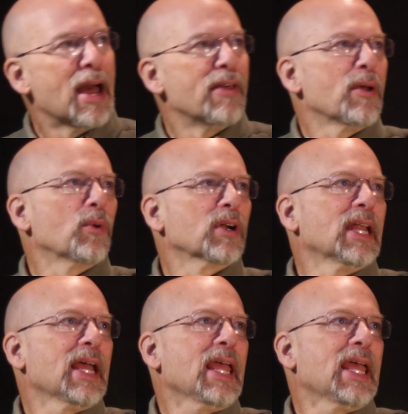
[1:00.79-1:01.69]
And then we're
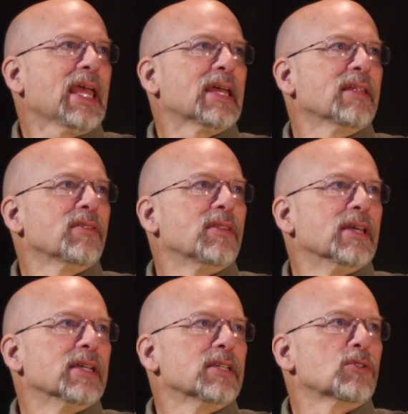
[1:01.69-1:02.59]
going to AND
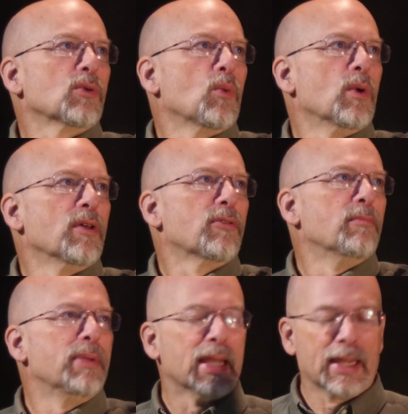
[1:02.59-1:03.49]
this with
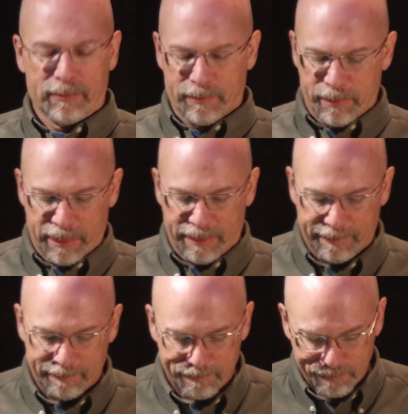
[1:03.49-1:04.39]
B.
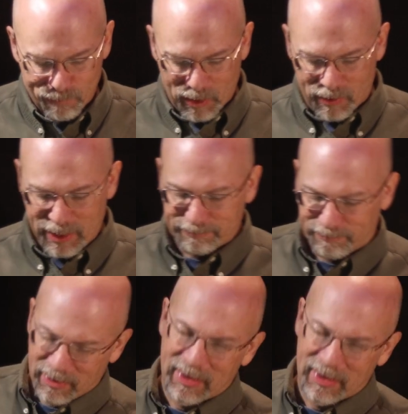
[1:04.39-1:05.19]
All right.